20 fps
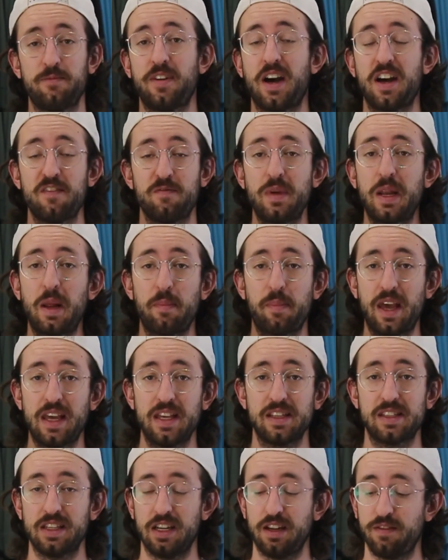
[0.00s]
5-minute
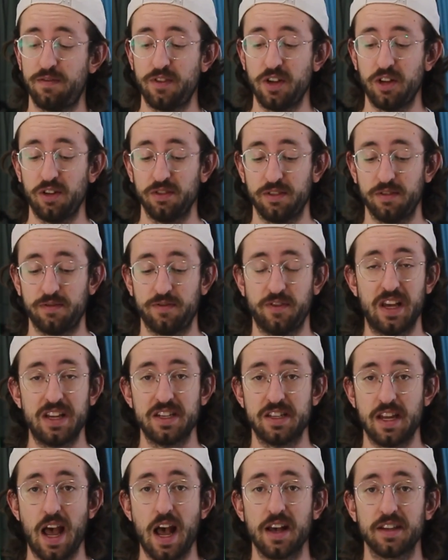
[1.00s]
pace, and it felt
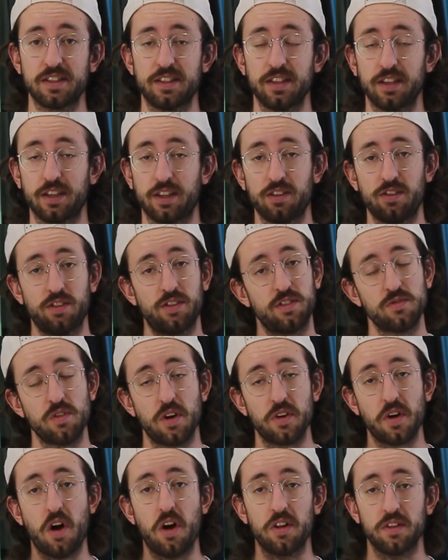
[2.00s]
fantastic
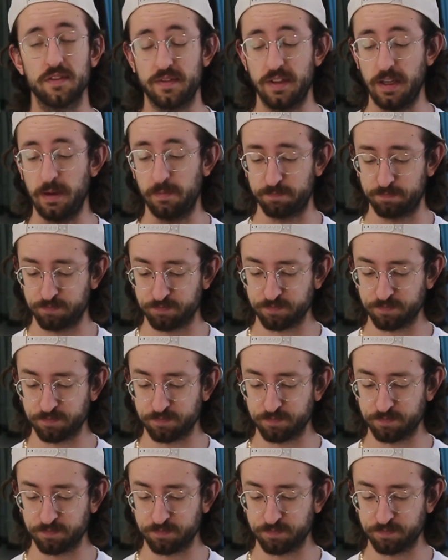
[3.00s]
throughout all of them.